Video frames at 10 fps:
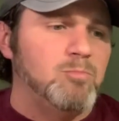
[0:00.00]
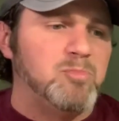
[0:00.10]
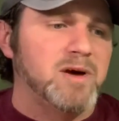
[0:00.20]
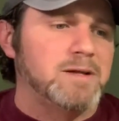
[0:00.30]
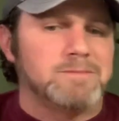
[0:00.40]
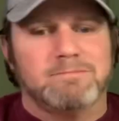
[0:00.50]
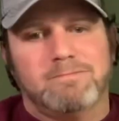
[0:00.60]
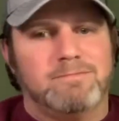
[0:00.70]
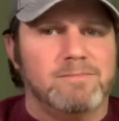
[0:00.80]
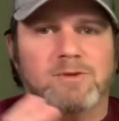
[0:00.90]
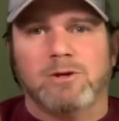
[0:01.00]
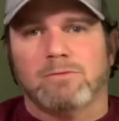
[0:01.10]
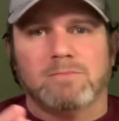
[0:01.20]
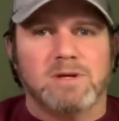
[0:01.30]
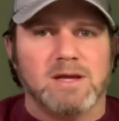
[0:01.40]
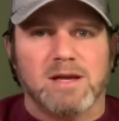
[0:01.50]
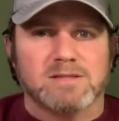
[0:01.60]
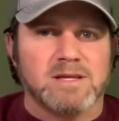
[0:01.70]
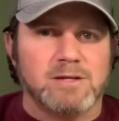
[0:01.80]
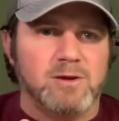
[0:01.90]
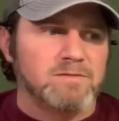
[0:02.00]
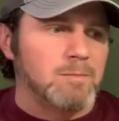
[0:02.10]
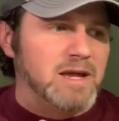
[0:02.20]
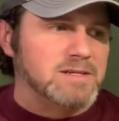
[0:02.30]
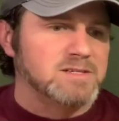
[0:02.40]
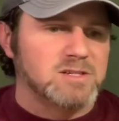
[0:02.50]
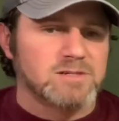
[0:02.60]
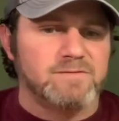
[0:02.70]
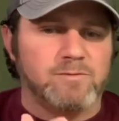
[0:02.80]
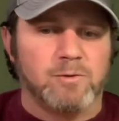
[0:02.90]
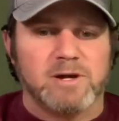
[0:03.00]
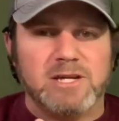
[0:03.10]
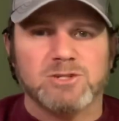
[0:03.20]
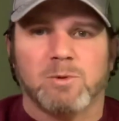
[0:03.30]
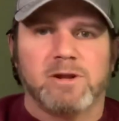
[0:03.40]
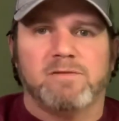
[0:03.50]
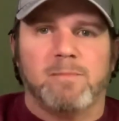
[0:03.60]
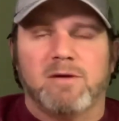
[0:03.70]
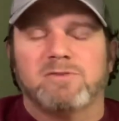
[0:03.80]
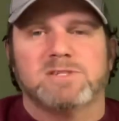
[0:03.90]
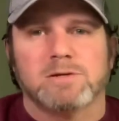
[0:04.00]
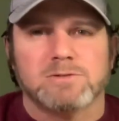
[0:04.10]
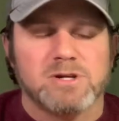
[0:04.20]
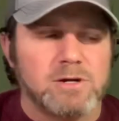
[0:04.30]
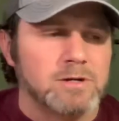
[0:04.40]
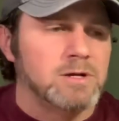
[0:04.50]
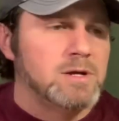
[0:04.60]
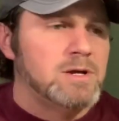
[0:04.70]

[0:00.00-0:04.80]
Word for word: but you know, it's not like you have to make a decision for each one of them every single turn.